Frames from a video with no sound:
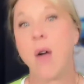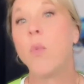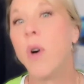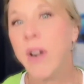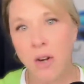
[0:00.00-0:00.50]

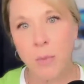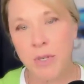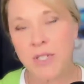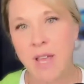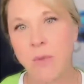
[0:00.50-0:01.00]

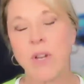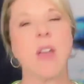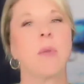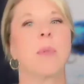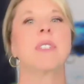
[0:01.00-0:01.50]
100%,
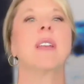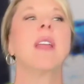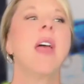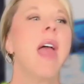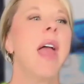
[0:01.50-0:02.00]
100%.
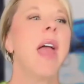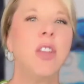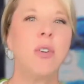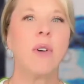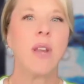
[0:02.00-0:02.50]
And
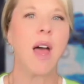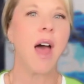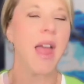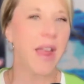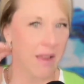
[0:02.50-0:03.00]
you and
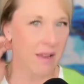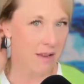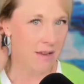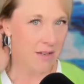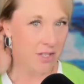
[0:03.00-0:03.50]
I
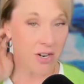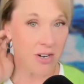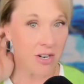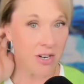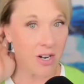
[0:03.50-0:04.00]

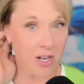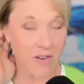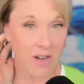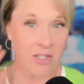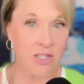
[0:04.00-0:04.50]
started our
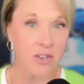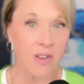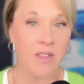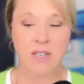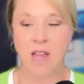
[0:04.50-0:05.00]
careers
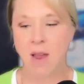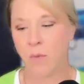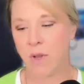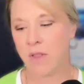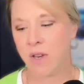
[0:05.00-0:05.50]
during the
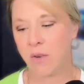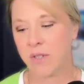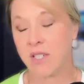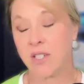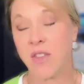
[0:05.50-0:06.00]
time when there
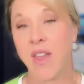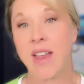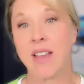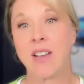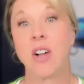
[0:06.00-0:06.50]
was such a
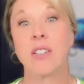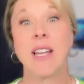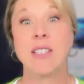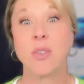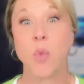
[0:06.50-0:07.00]
thing called
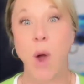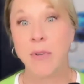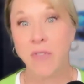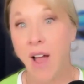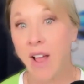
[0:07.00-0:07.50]
a
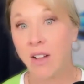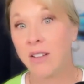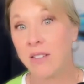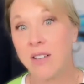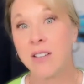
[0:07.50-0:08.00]
swipe file.
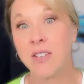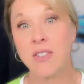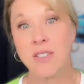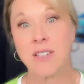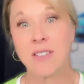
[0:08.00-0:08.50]
Do you still?